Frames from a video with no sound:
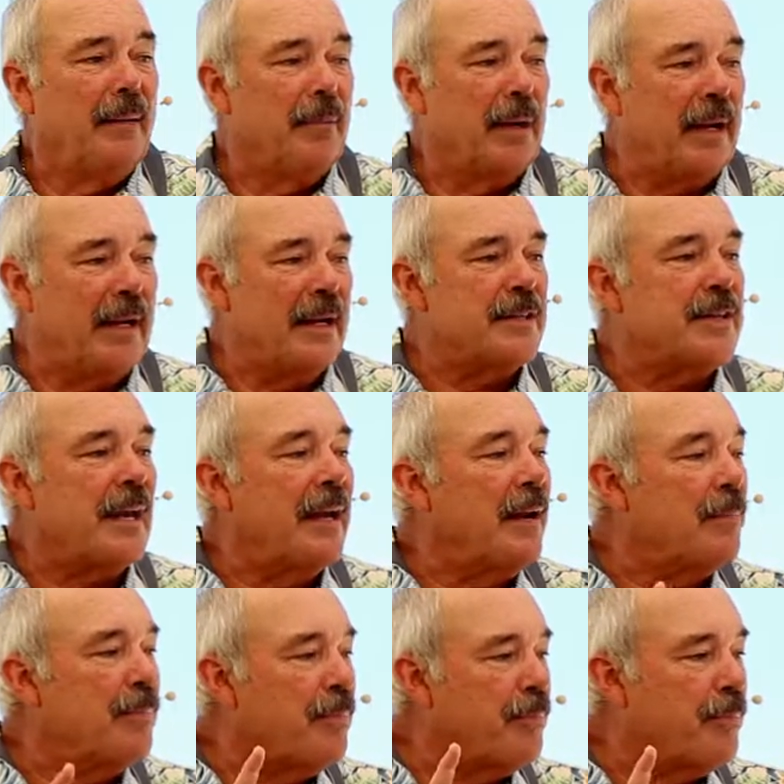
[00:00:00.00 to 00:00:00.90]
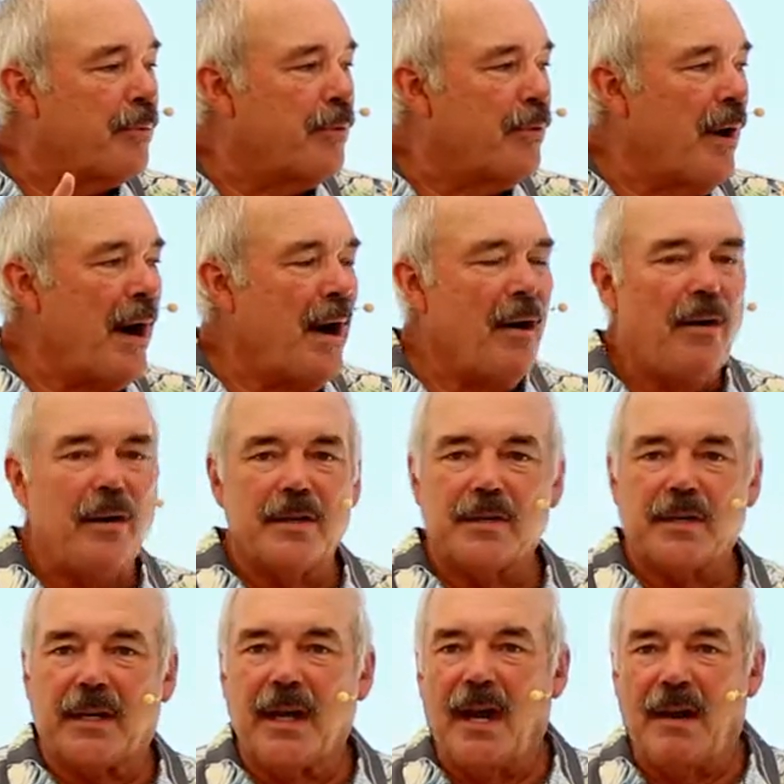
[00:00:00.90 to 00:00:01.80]
But he did say a prayer
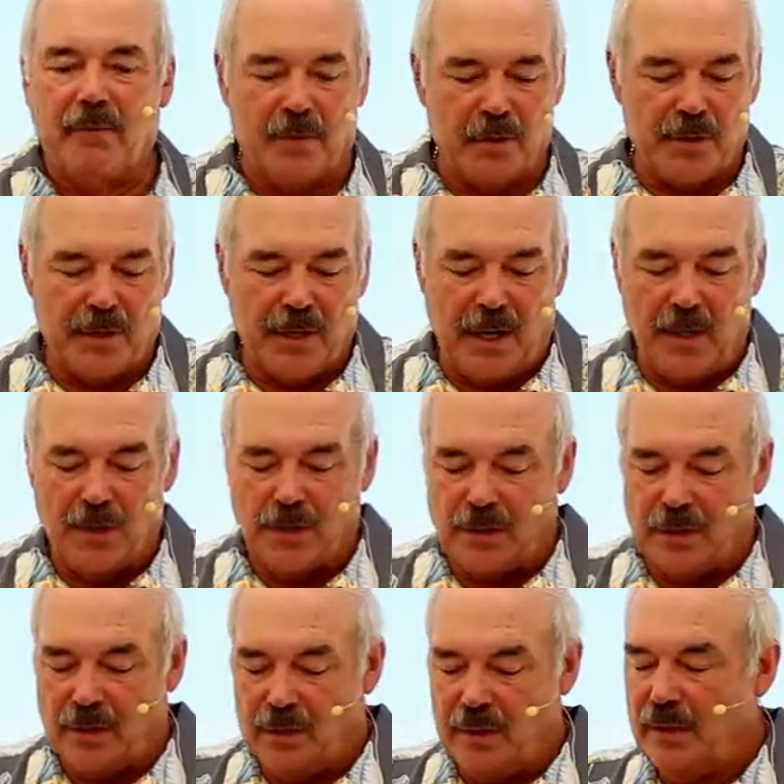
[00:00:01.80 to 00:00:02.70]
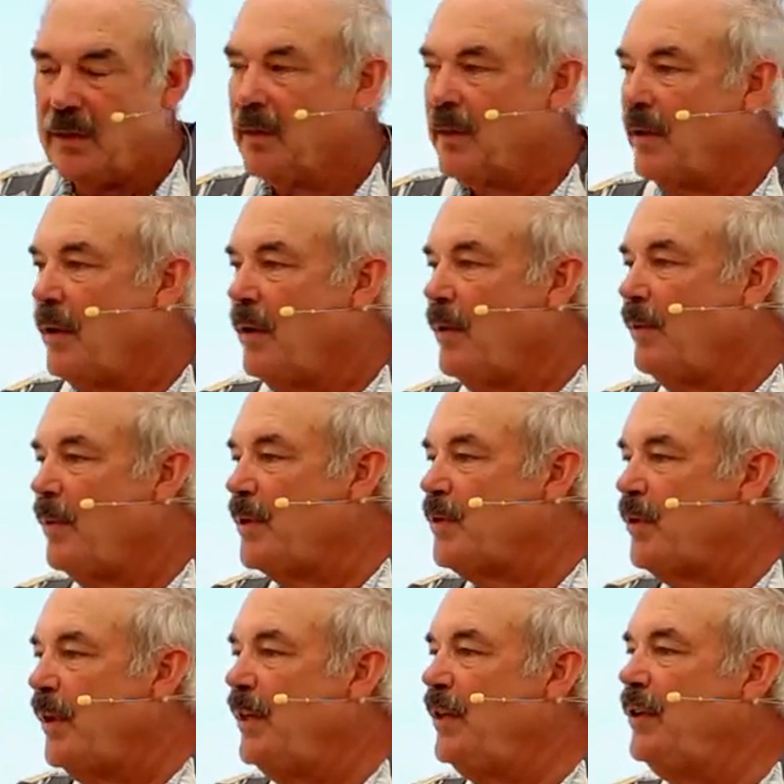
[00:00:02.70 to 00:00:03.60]
is a conversation
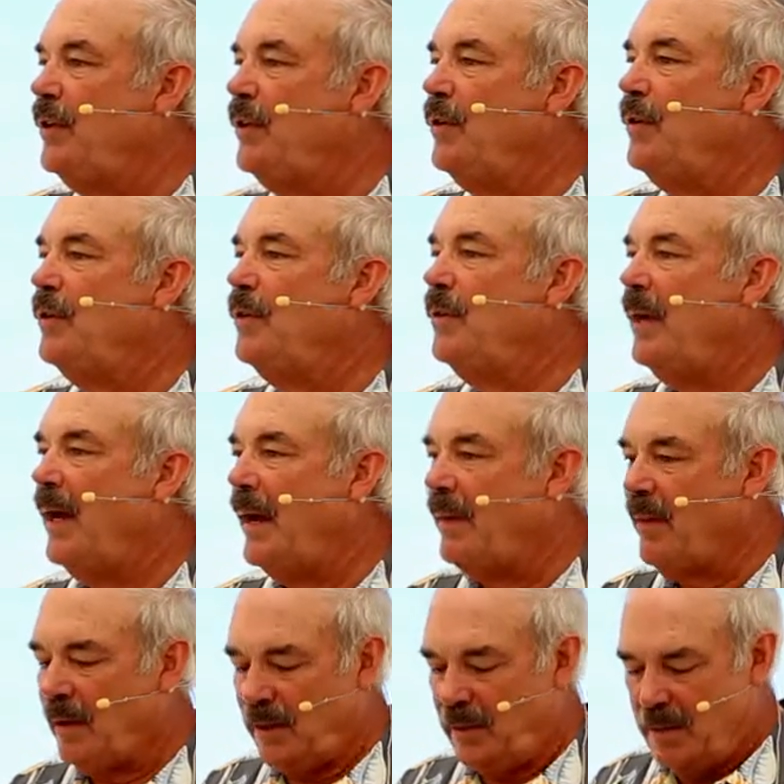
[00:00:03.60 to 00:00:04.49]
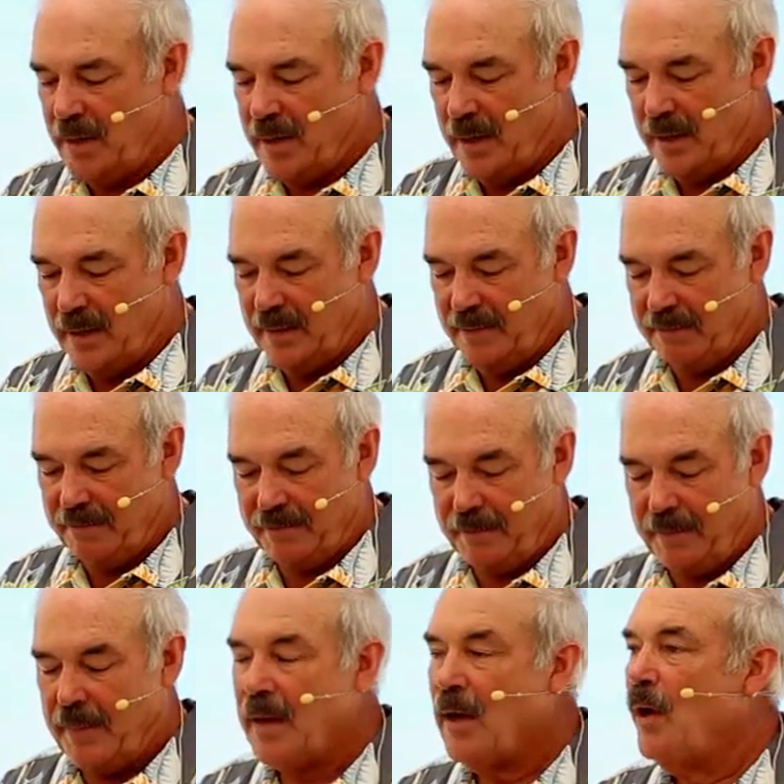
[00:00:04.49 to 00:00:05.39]
between you and the Lord.
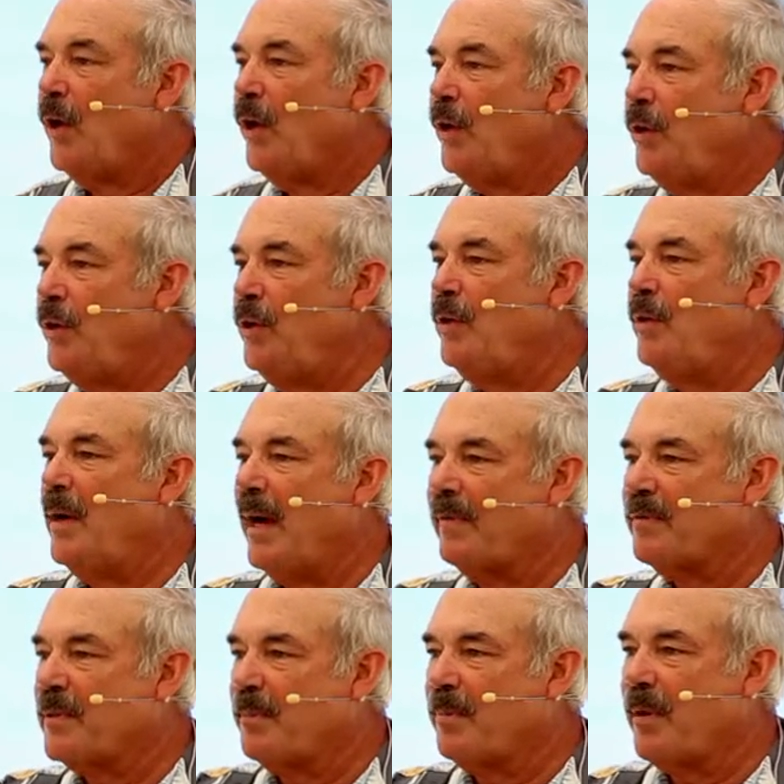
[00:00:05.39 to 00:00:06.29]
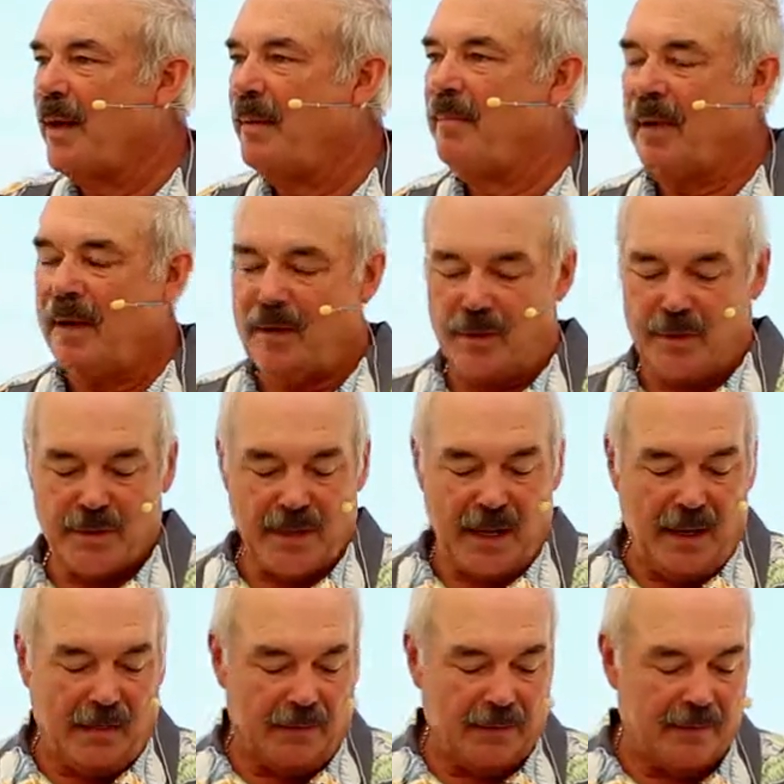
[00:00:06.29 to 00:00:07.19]
You have to pray by
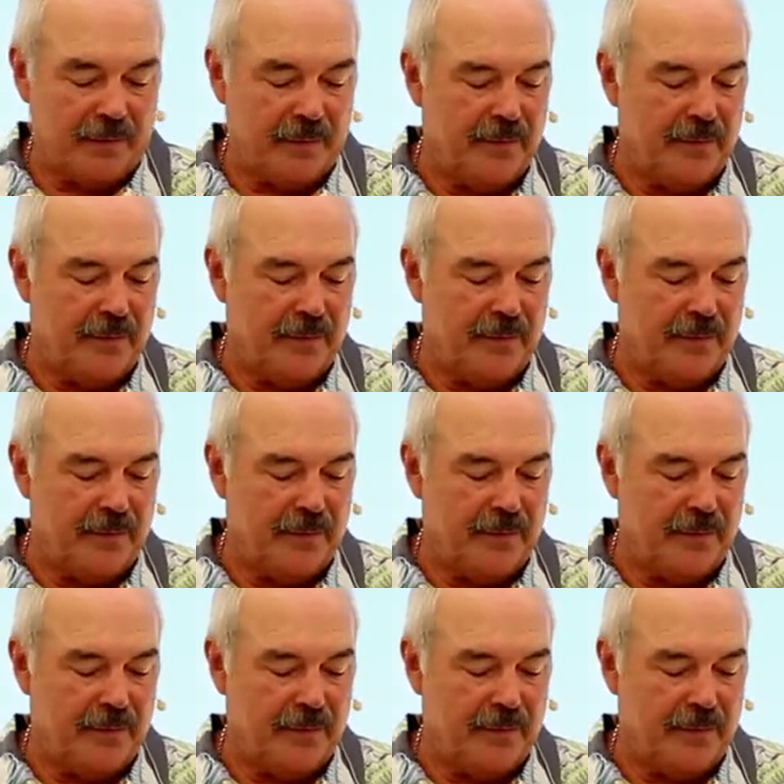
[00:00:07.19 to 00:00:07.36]
yourself.